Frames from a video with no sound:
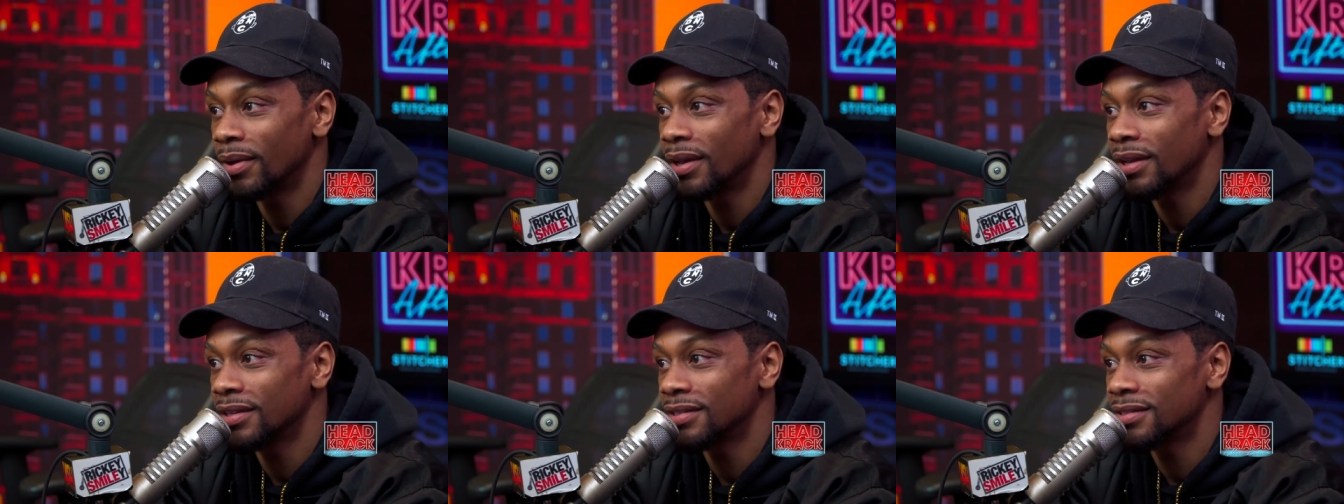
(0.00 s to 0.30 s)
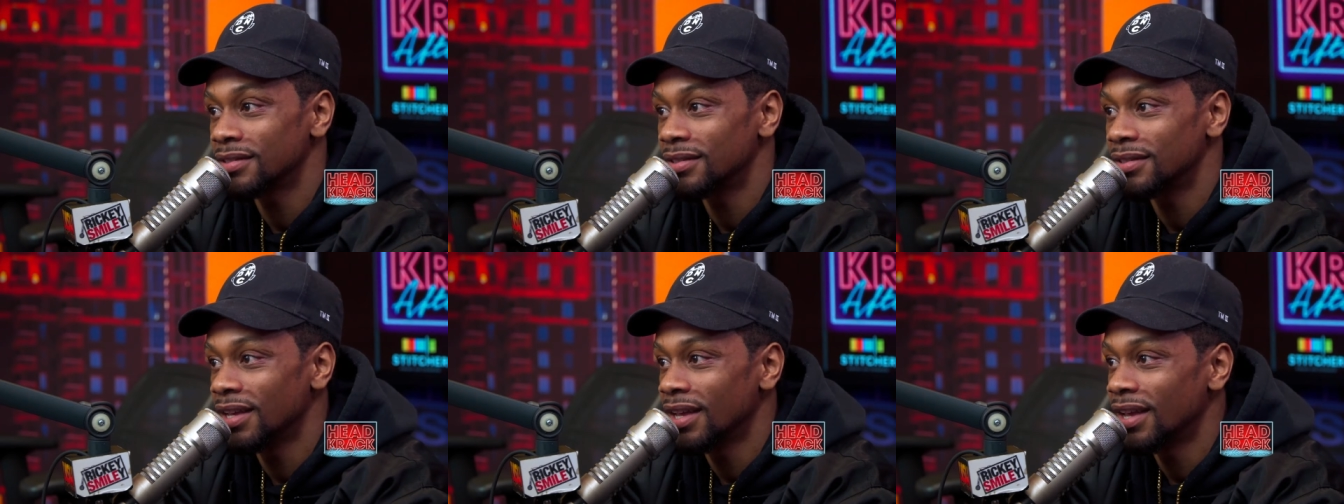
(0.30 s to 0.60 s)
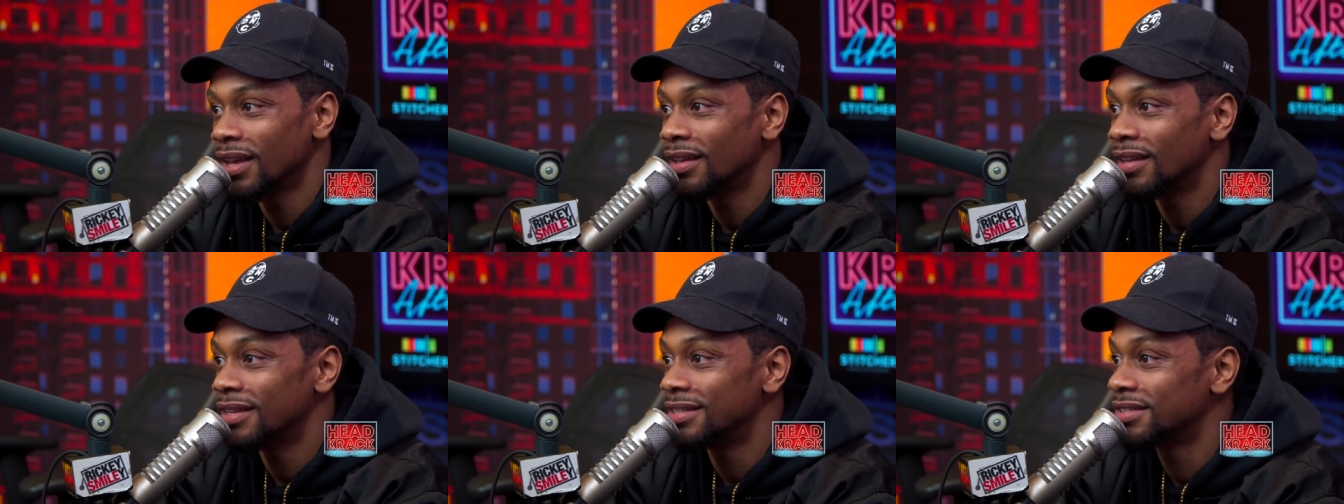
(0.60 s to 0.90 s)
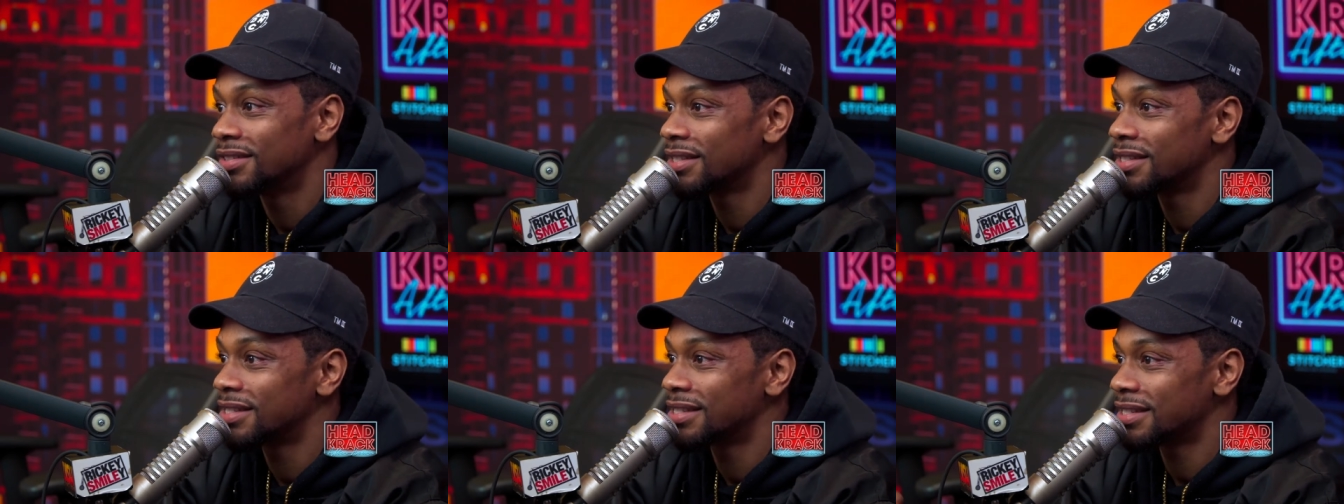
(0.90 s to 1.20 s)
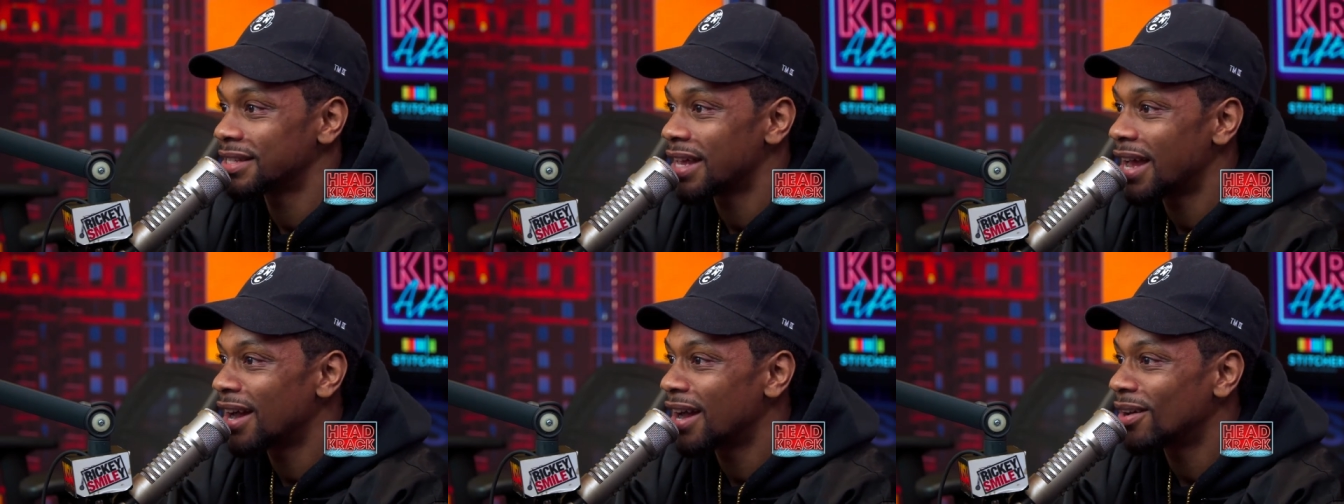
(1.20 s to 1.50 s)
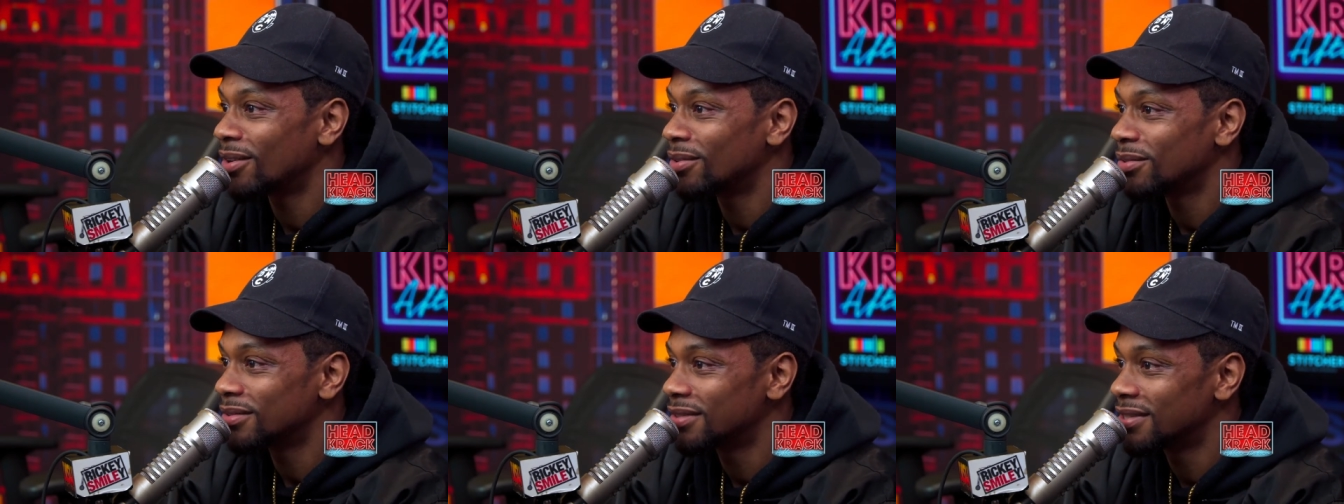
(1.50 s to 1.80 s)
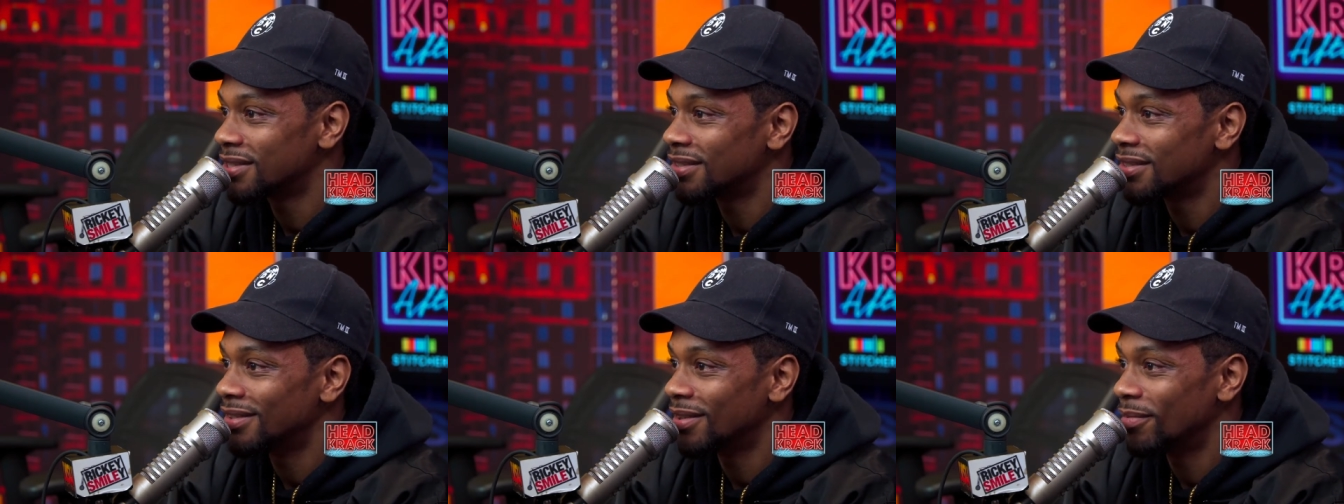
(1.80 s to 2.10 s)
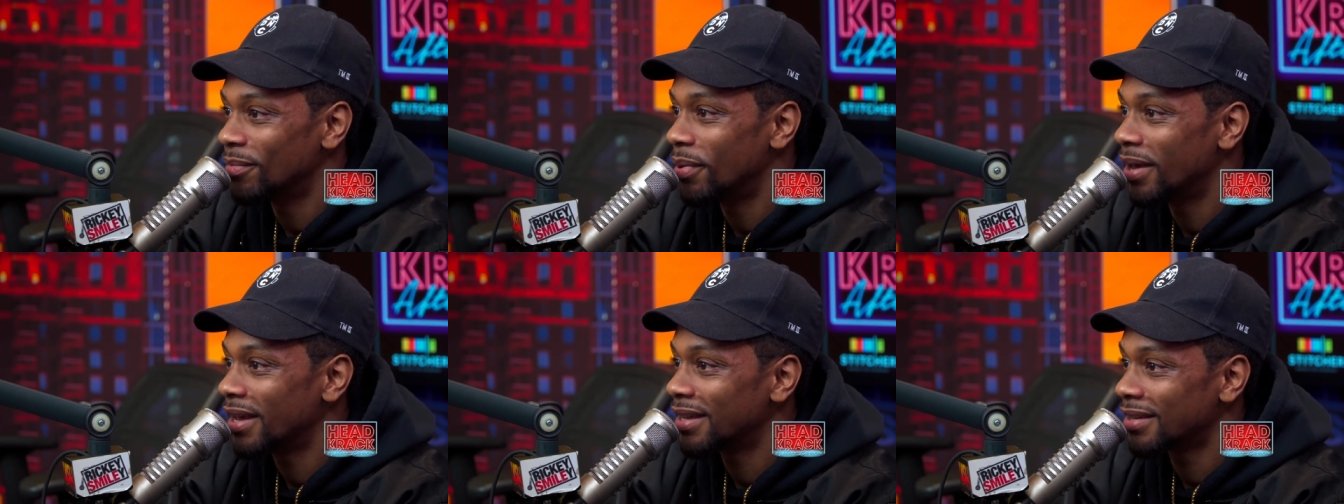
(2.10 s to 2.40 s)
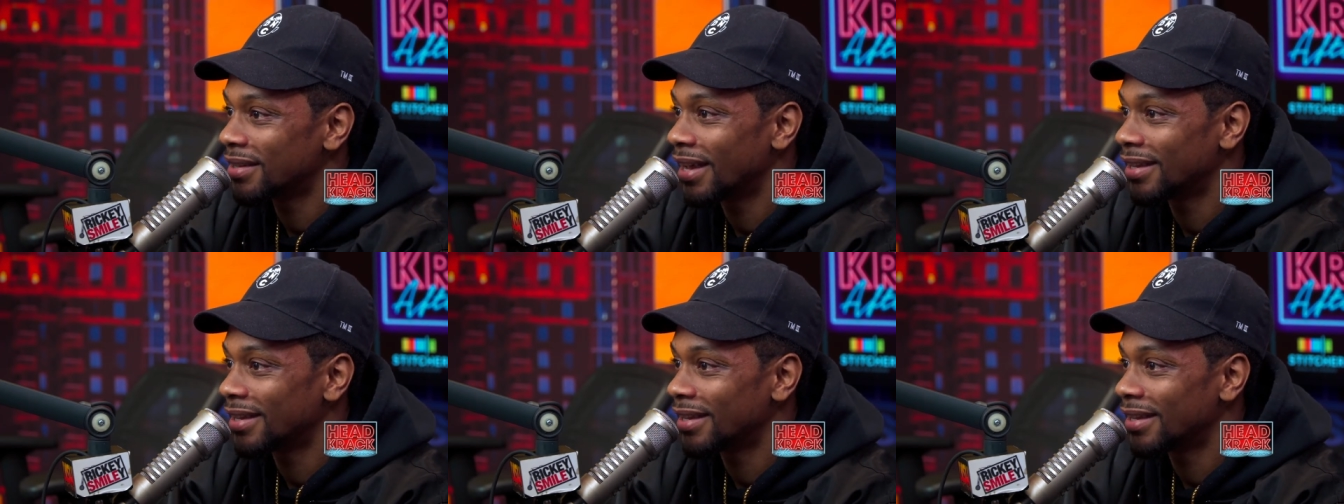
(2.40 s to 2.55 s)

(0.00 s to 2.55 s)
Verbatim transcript: man, because it just sounds the best.